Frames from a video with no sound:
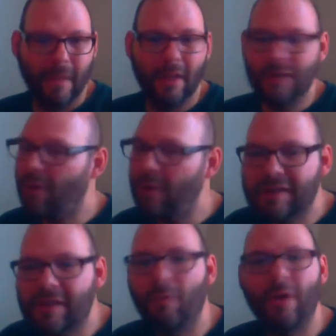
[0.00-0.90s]
There's always
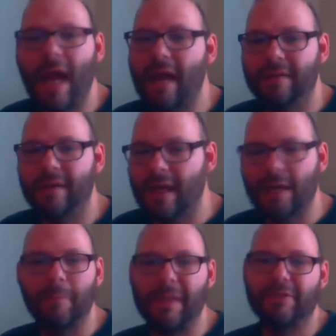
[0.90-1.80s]
someone out there that
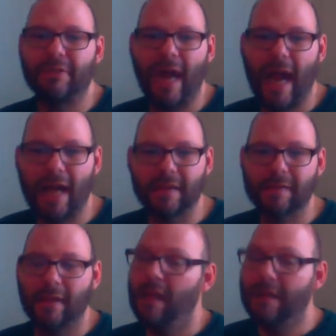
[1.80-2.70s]
can beat your ass.
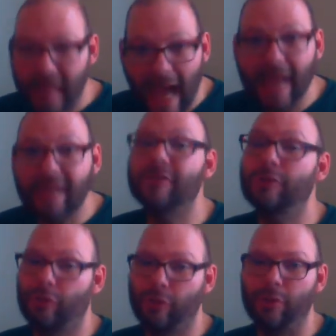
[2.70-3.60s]
That is the
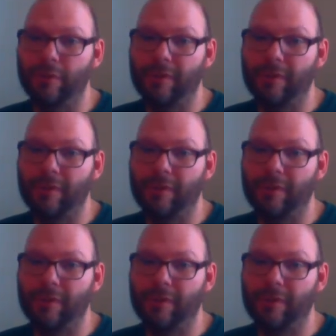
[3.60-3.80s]
truth.